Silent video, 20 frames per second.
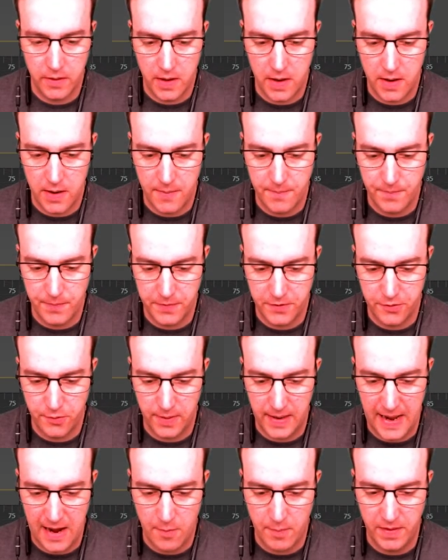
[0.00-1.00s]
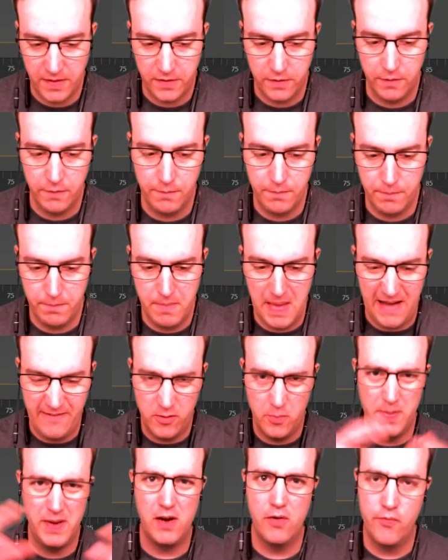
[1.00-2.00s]
to allow me to
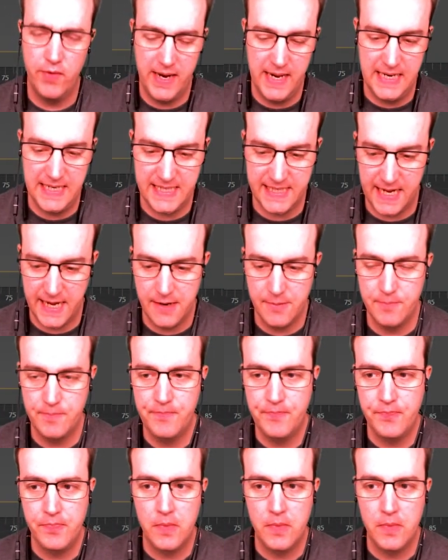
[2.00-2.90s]
have a bigger real estate.